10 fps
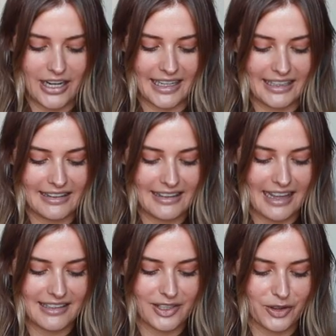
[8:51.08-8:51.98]
checking that
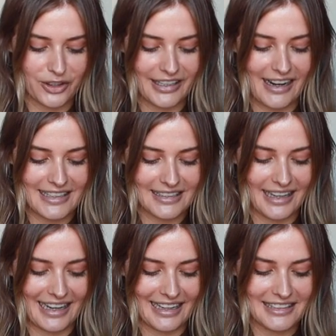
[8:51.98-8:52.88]
they're socially
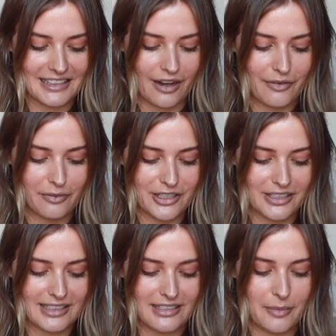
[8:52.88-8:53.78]
isolating and stuff, which
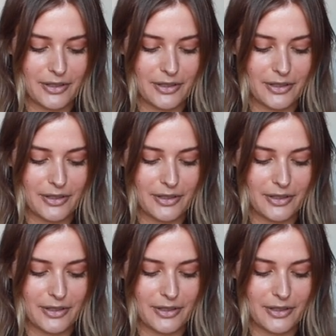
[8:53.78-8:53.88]
is the